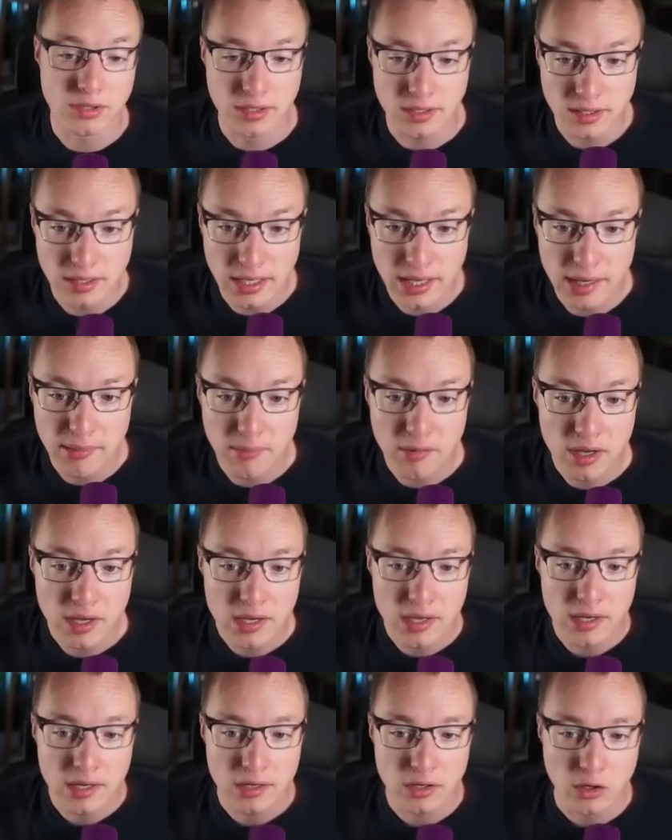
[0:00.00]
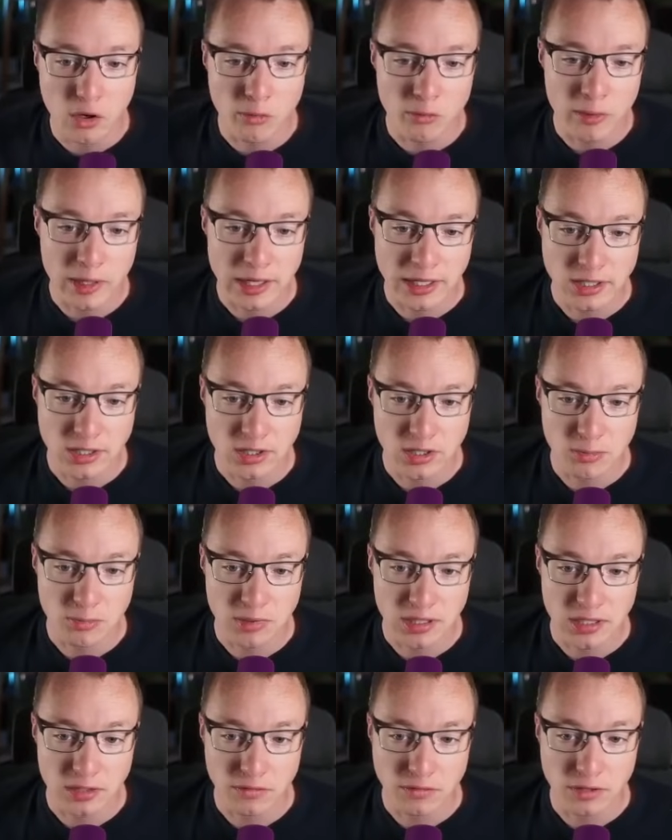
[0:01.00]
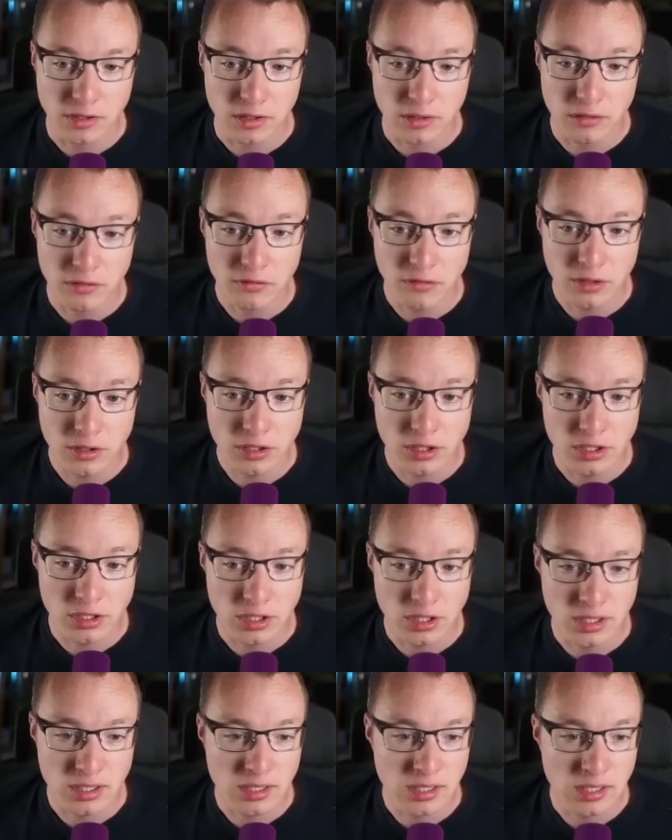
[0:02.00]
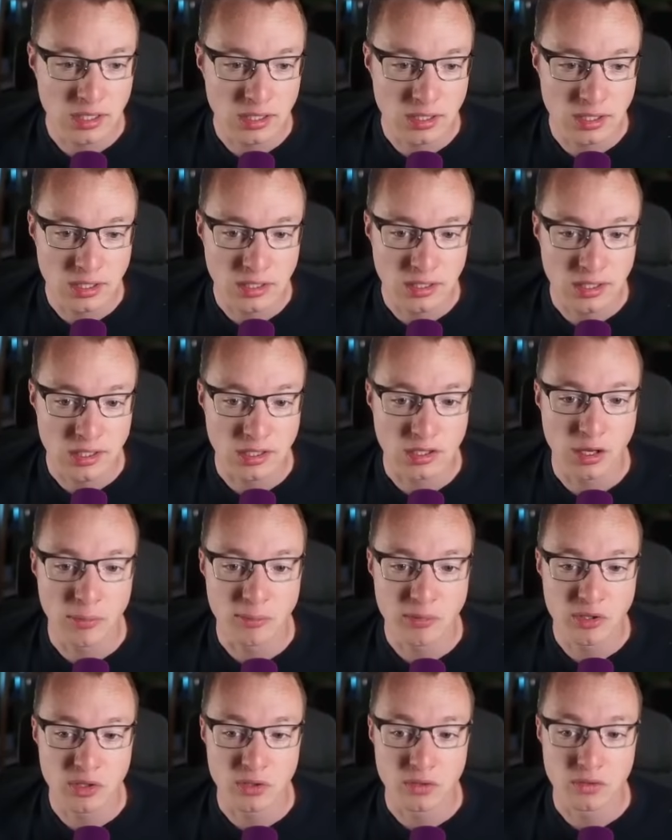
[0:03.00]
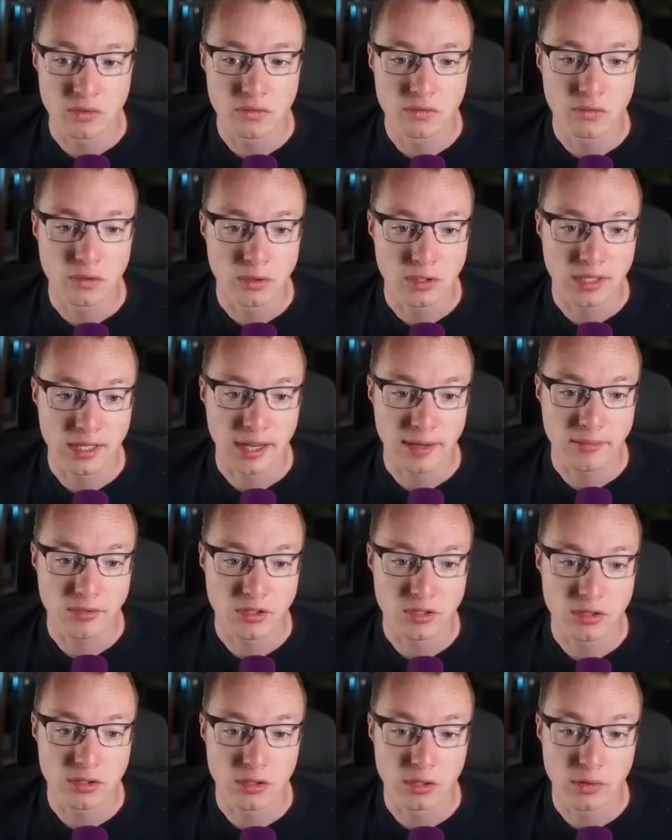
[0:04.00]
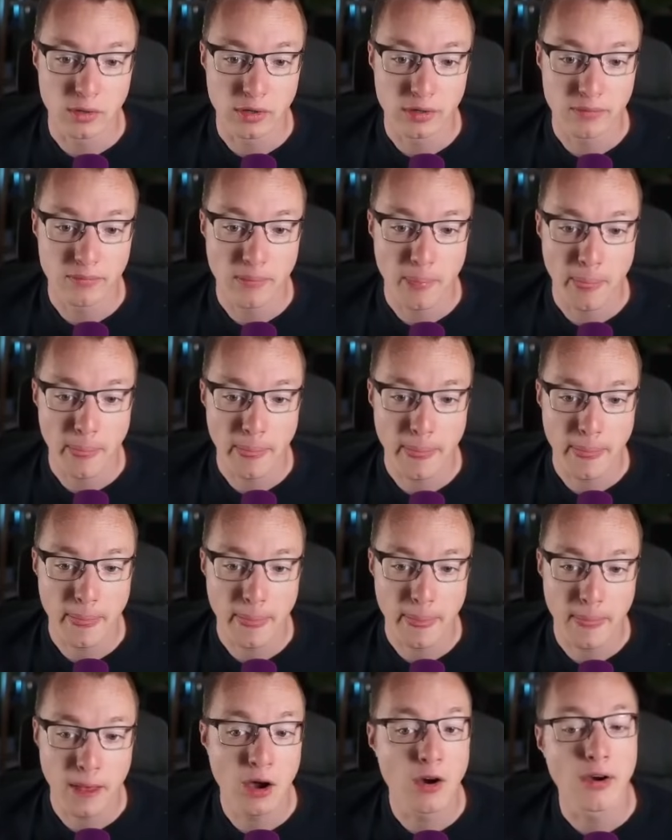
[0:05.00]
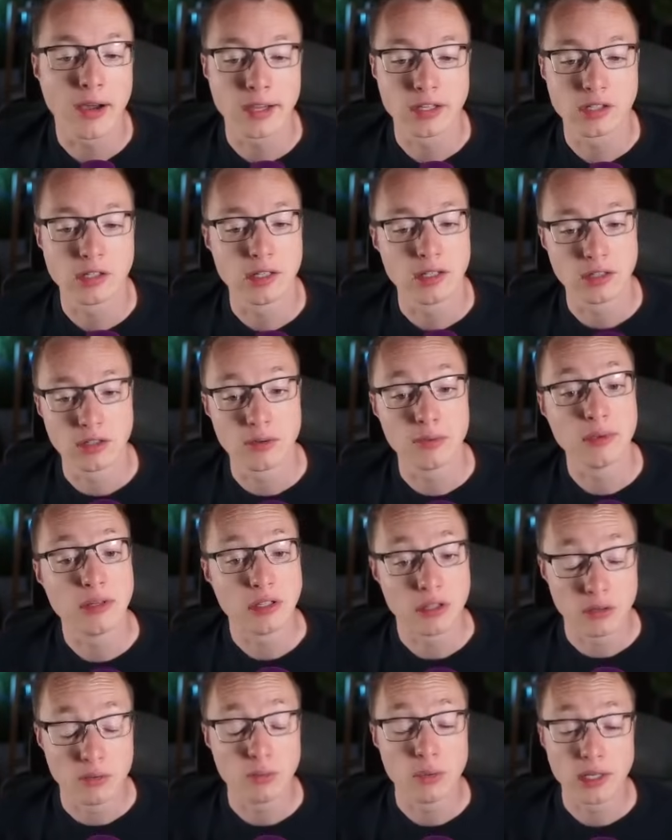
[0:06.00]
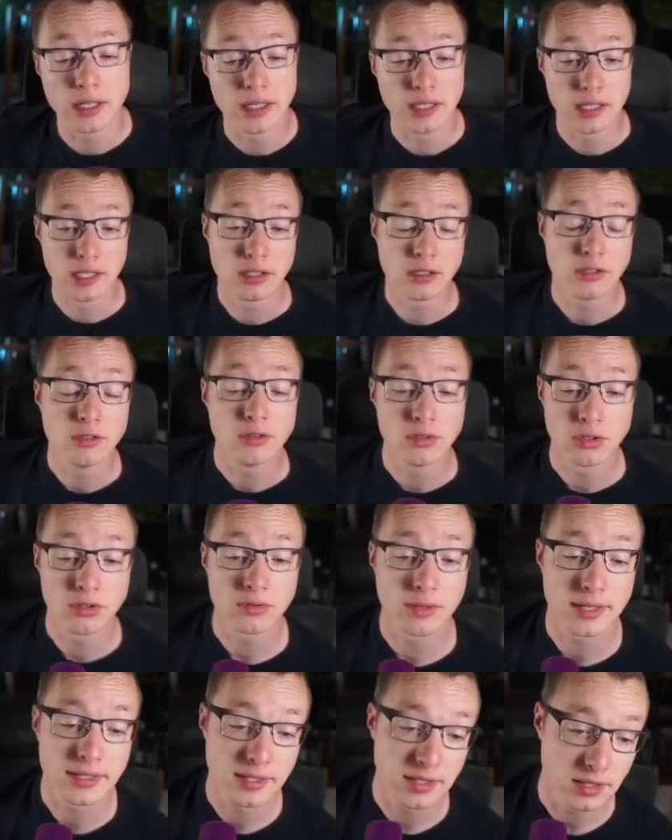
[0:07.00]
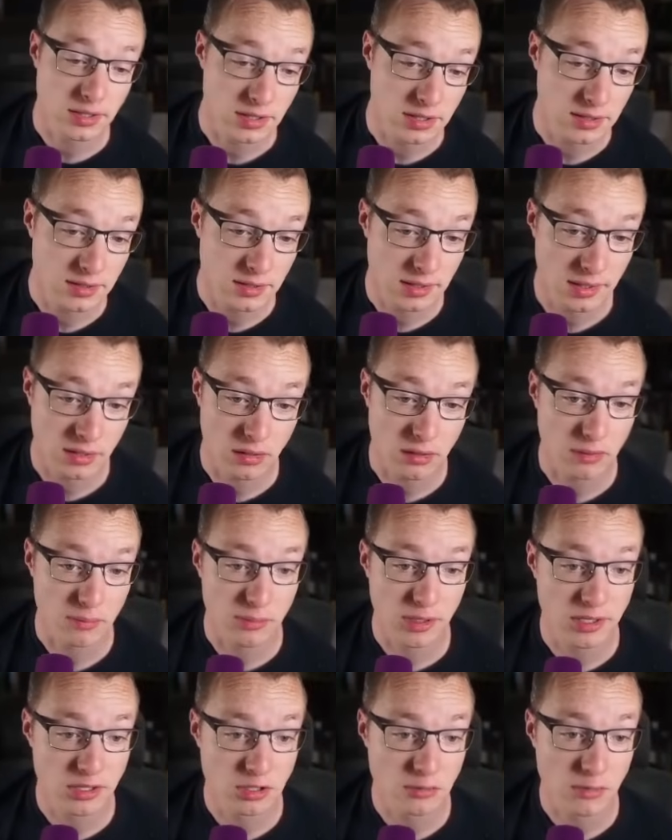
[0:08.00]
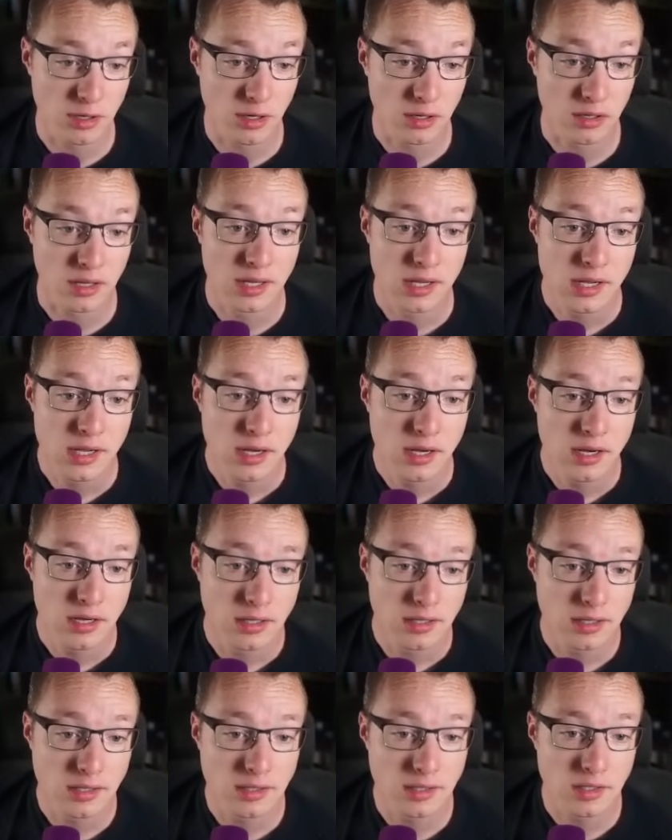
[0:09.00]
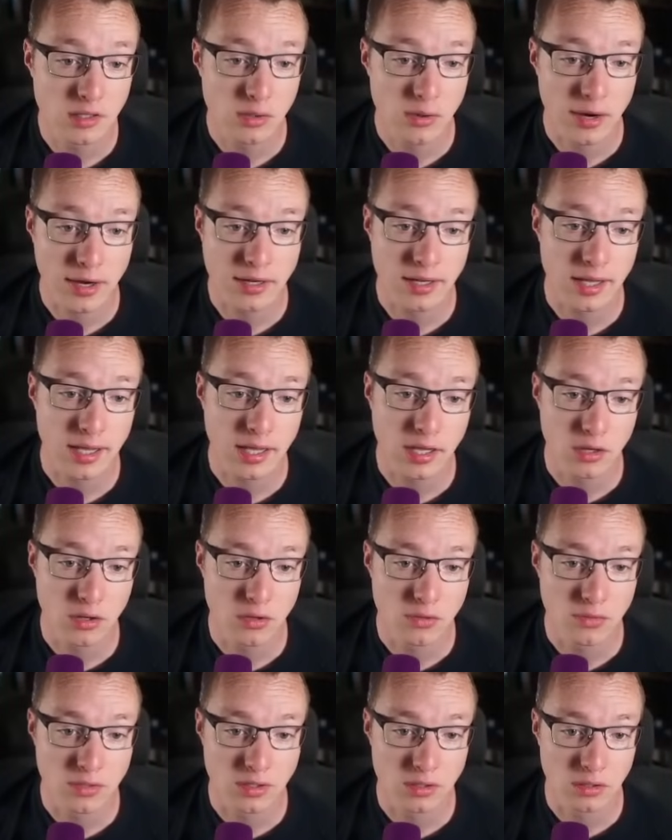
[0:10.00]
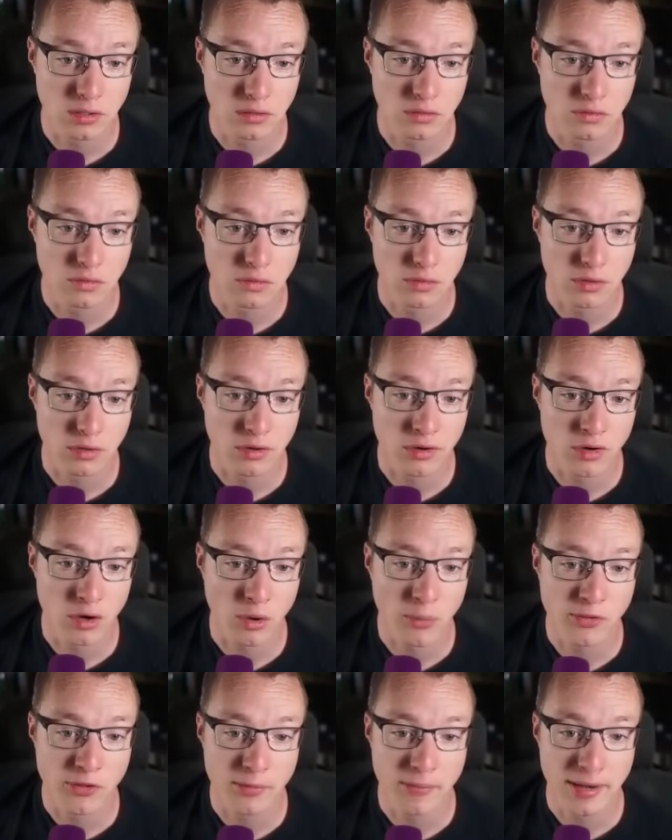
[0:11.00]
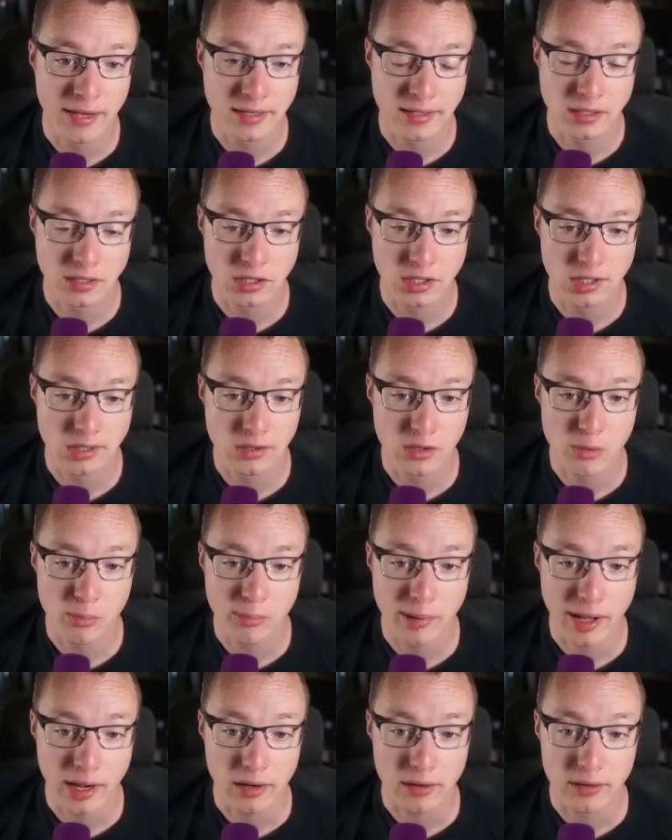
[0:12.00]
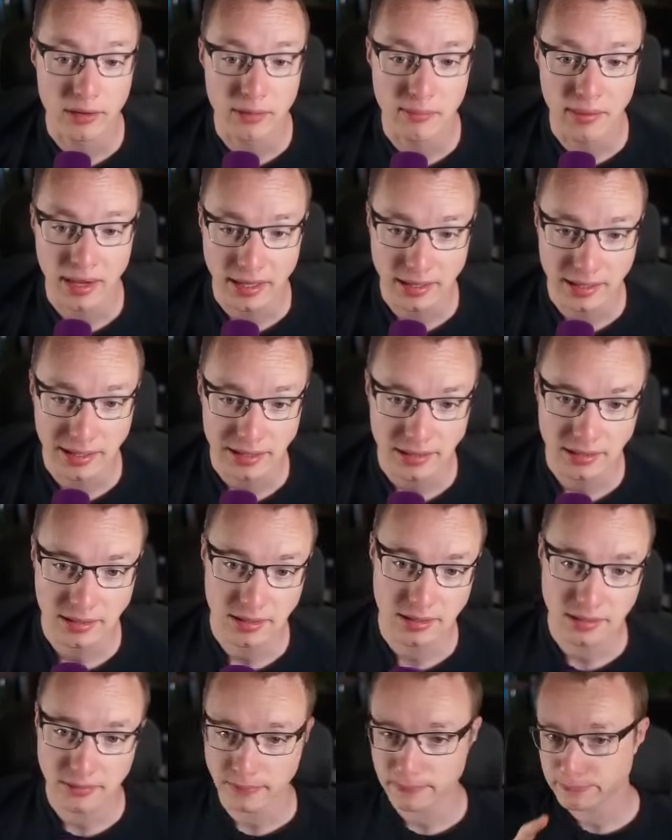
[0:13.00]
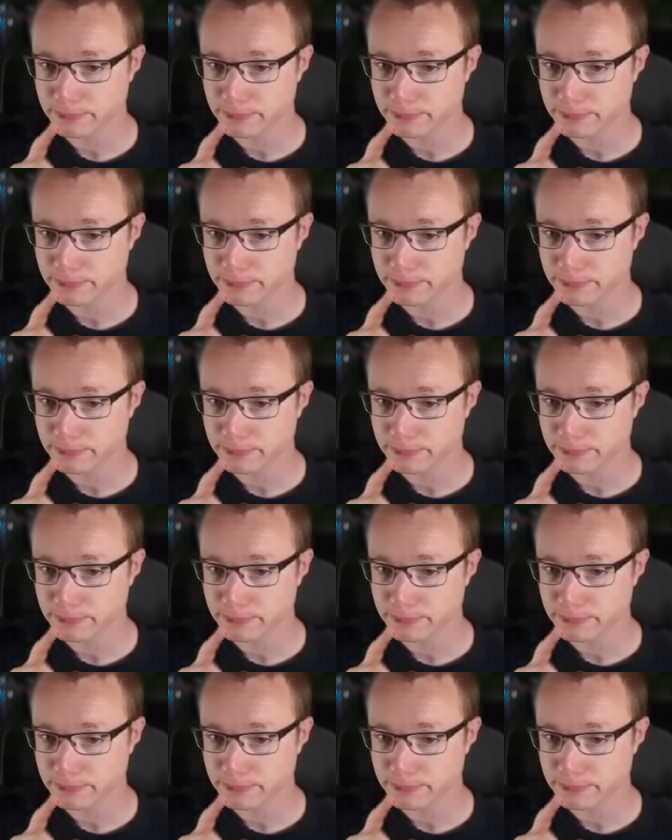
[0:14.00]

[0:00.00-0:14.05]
the same. Compilation speed of the function JIT is up to 4 times slower. Oh, actually, so we really need to use tracing JIT in our benchmark. This is quite a good result for an optimizing JIT compiler. In my tests,